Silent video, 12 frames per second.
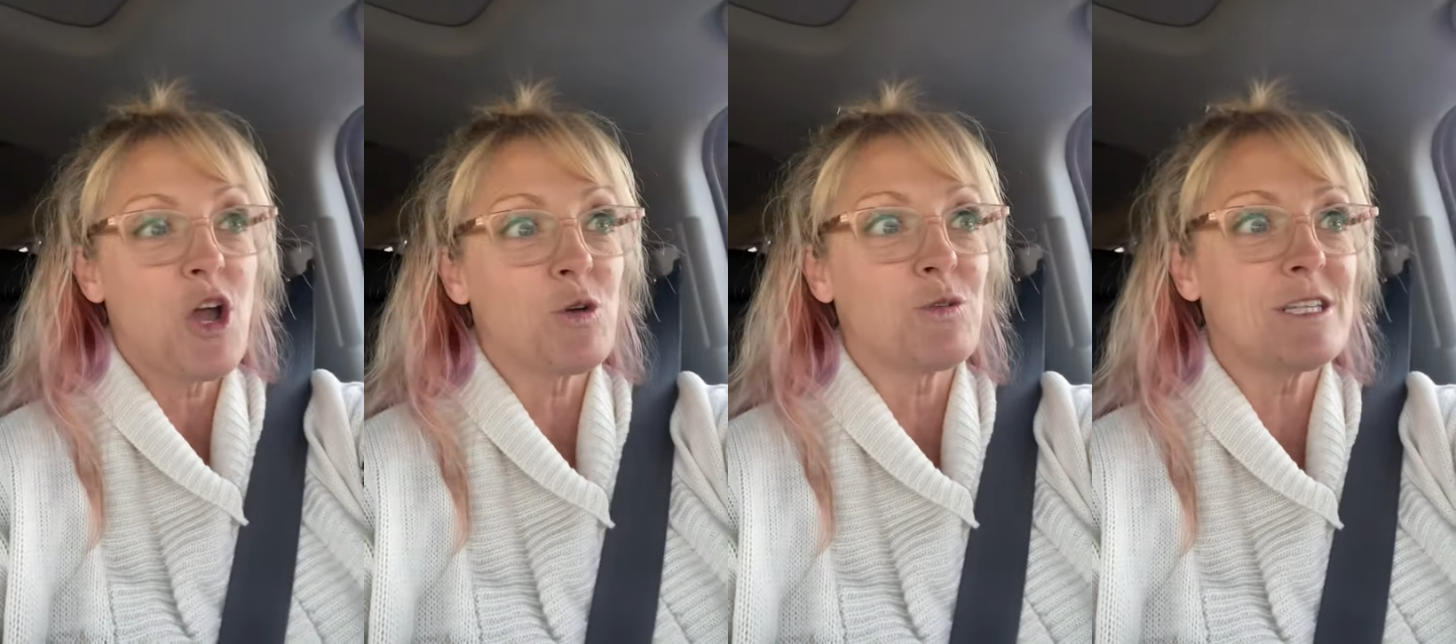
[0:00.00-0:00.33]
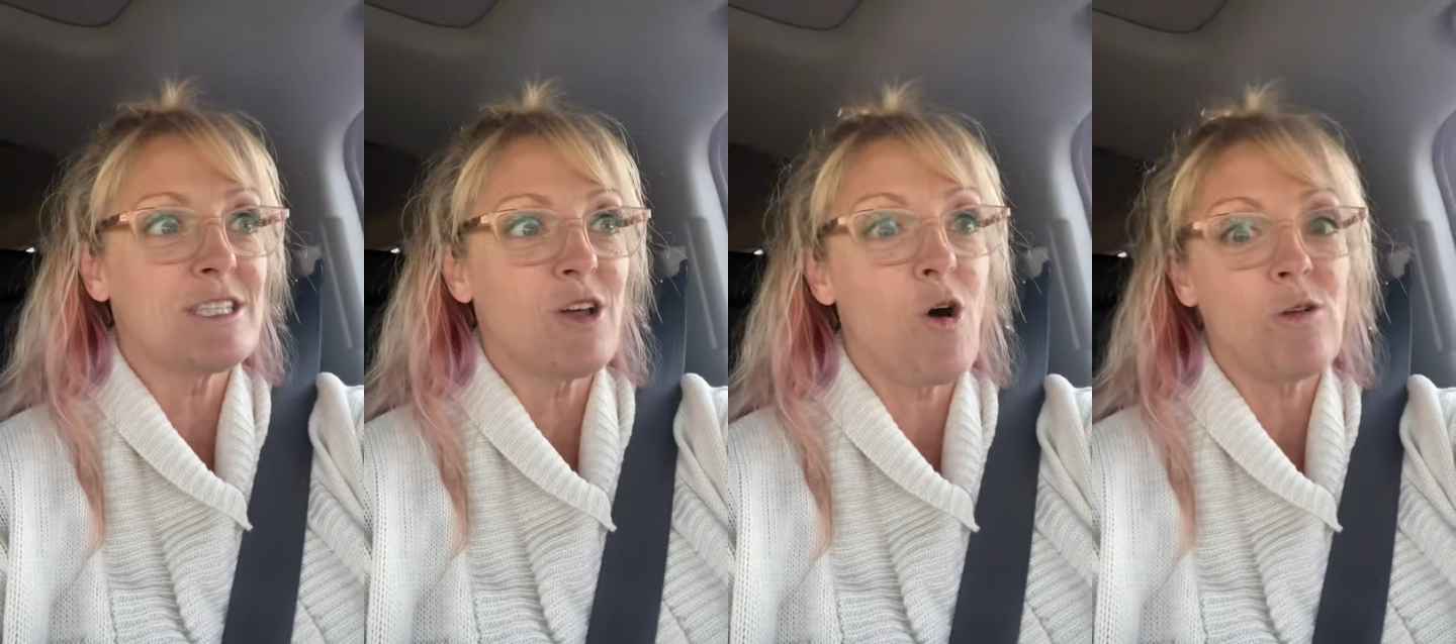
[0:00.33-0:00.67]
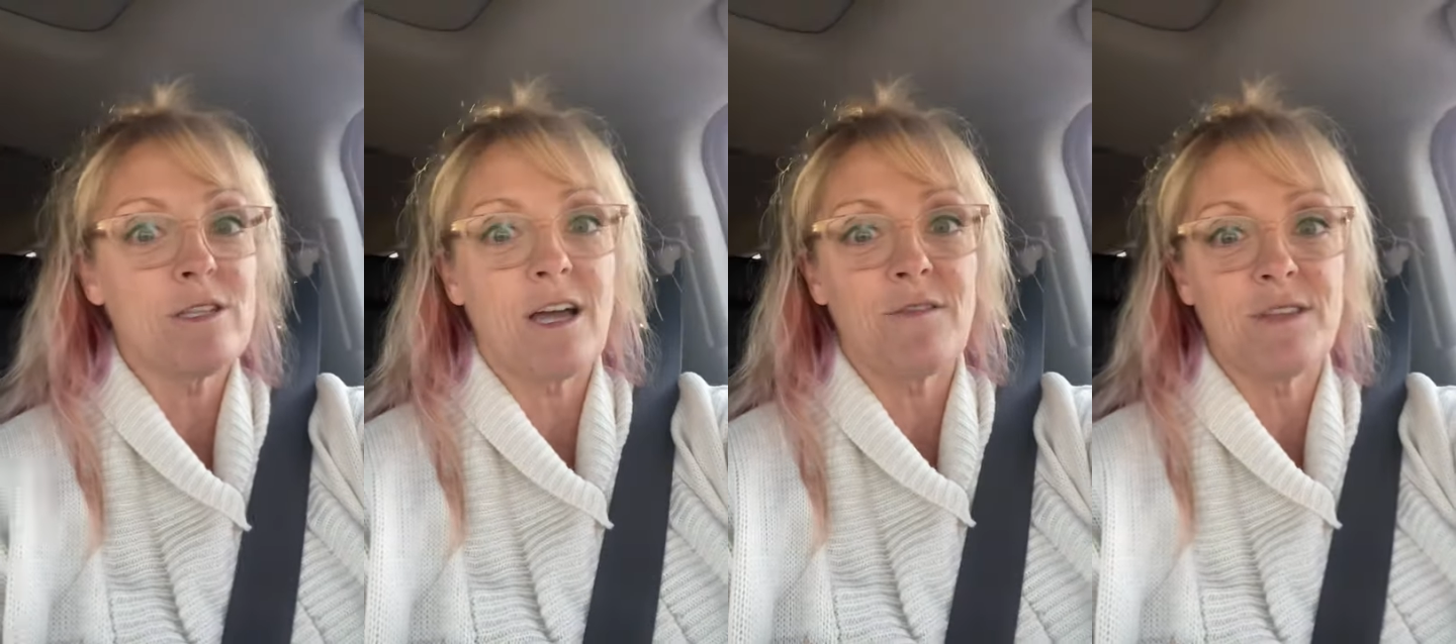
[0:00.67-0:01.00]

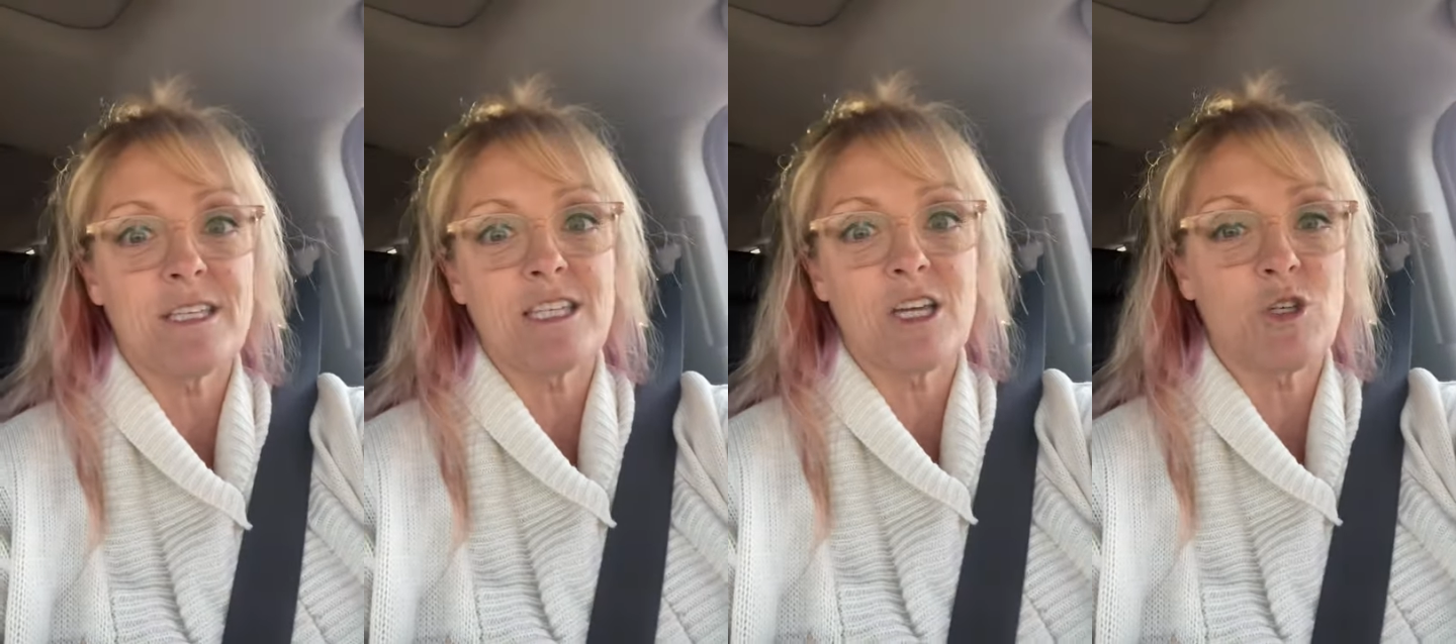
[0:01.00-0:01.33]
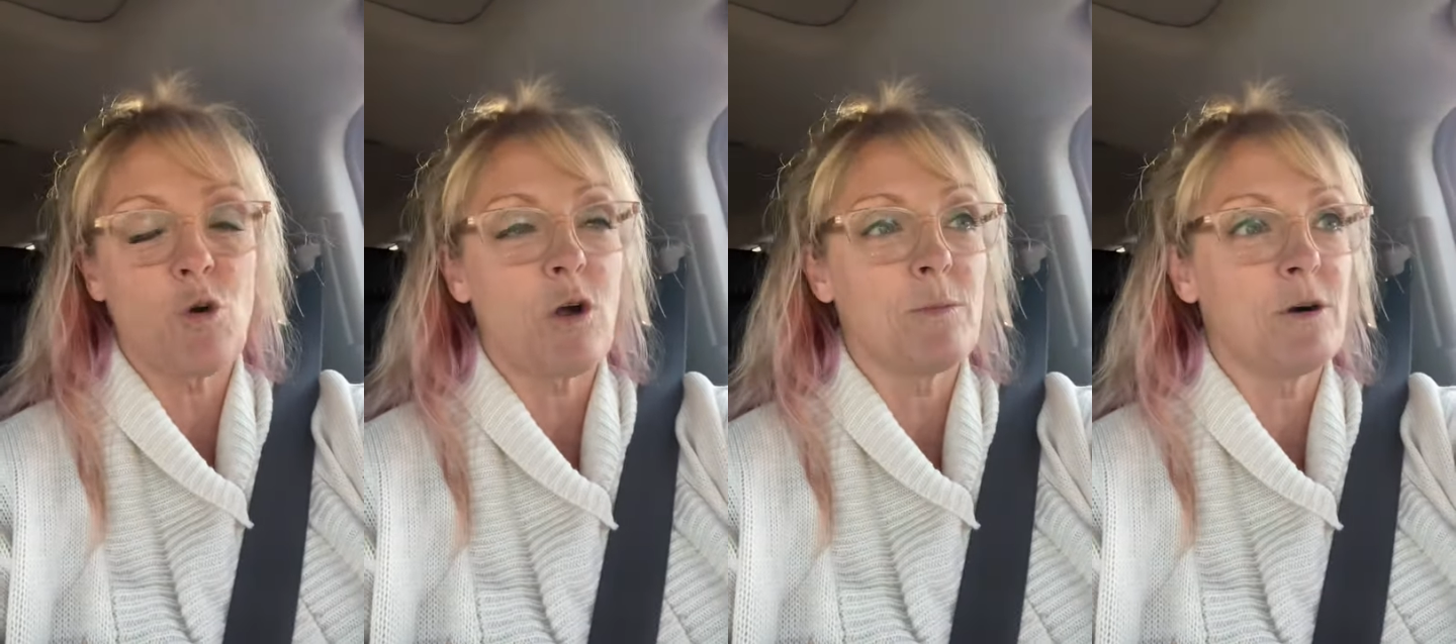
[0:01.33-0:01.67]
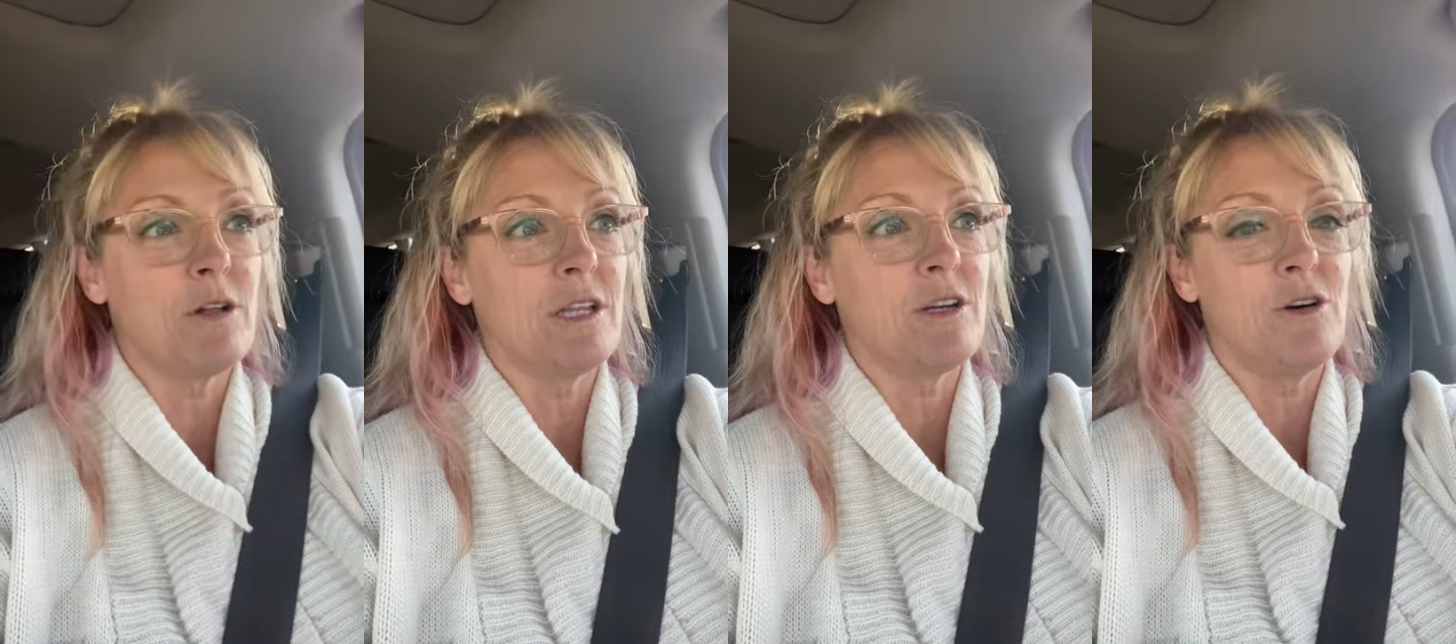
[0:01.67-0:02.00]
result of this
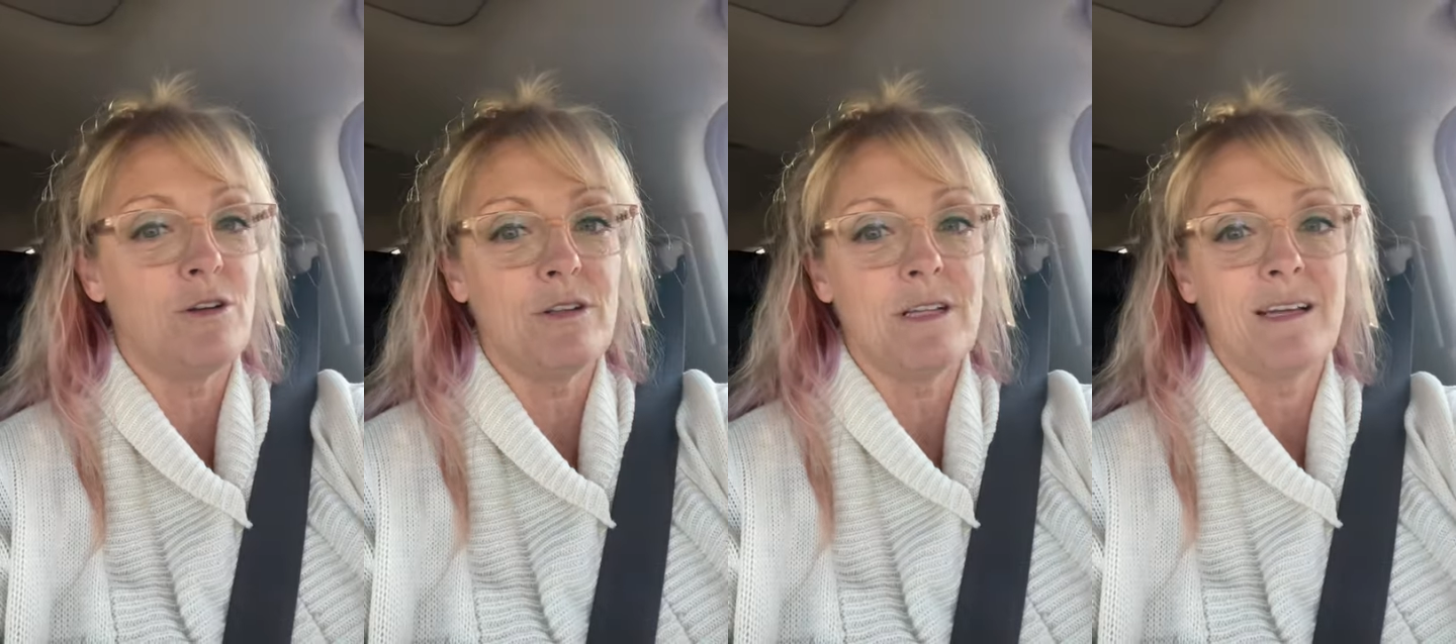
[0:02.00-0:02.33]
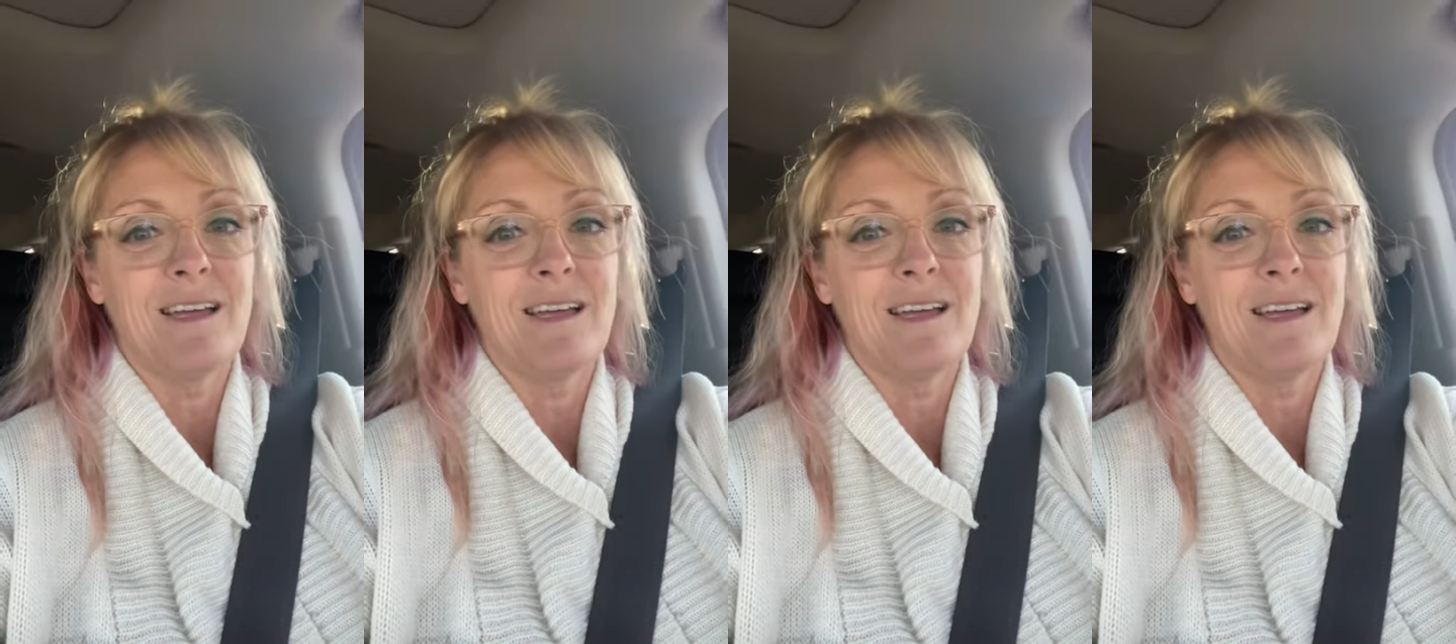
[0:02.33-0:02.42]
adorable little